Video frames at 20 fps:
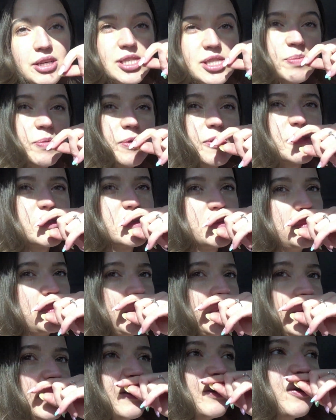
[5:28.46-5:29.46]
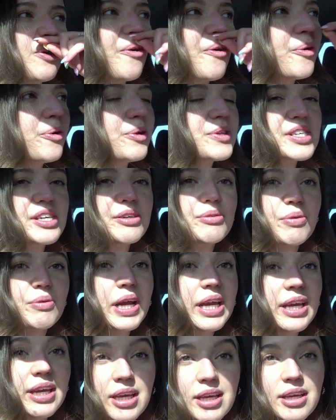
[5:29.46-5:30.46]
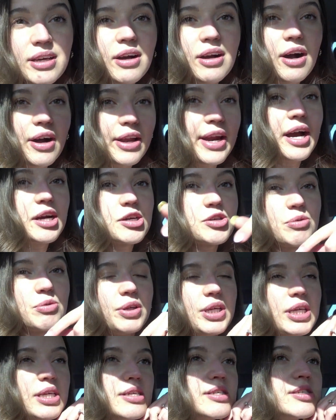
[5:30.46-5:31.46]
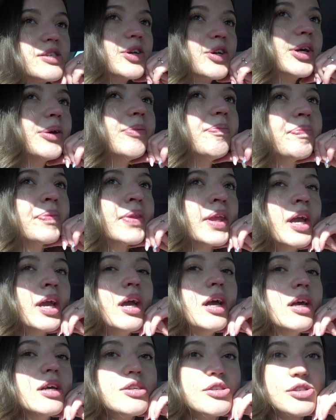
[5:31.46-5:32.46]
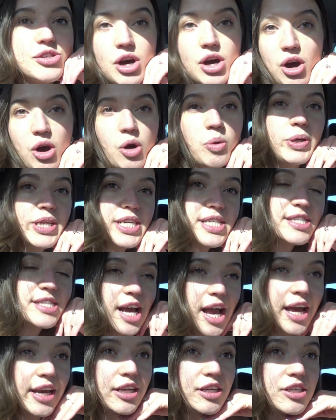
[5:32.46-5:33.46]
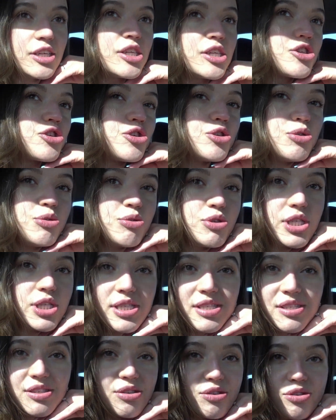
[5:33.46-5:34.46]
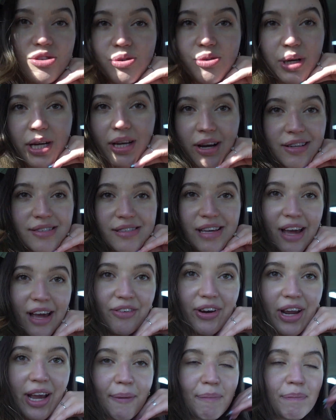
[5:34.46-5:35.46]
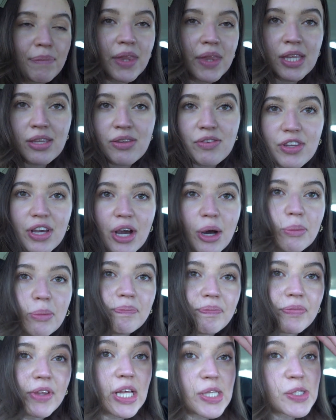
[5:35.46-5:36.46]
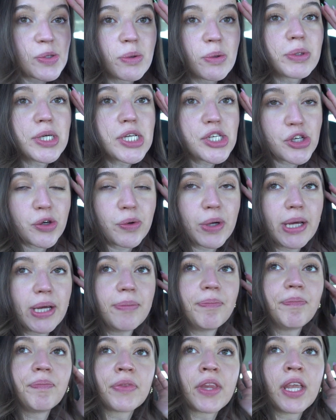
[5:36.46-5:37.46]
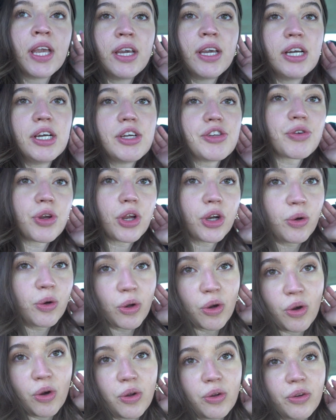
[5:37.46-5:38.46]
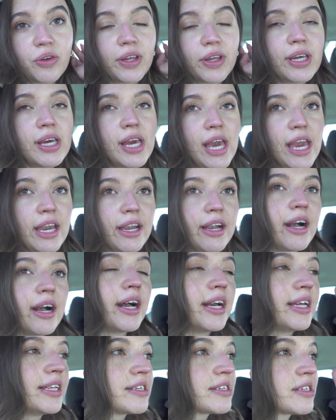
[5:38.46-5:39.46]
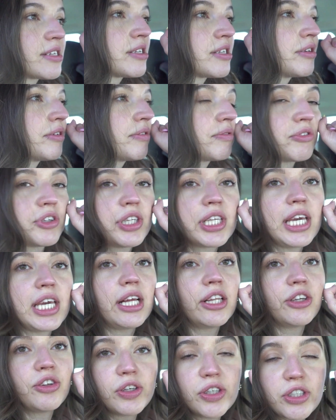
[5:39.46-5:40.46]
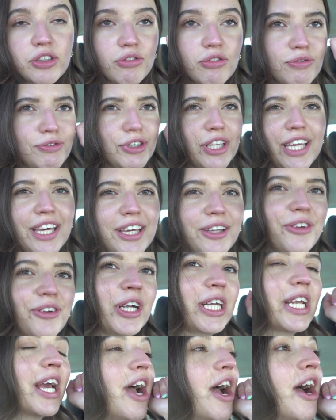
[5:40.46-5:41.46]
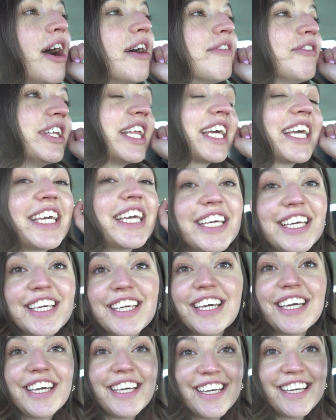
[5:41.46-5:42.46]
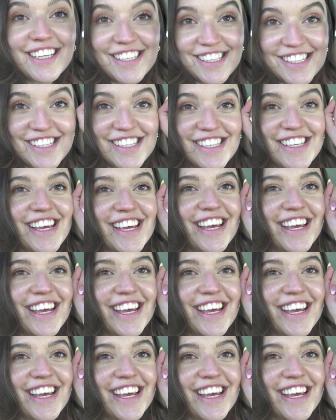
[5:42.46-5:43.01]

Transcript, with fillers: It's supposed to be cold and rainy on actual Easter. So we decided to just do it on Saturday. So that's what we're doing. Doing a good old egg hunt for the kilder for the children, the for the kids.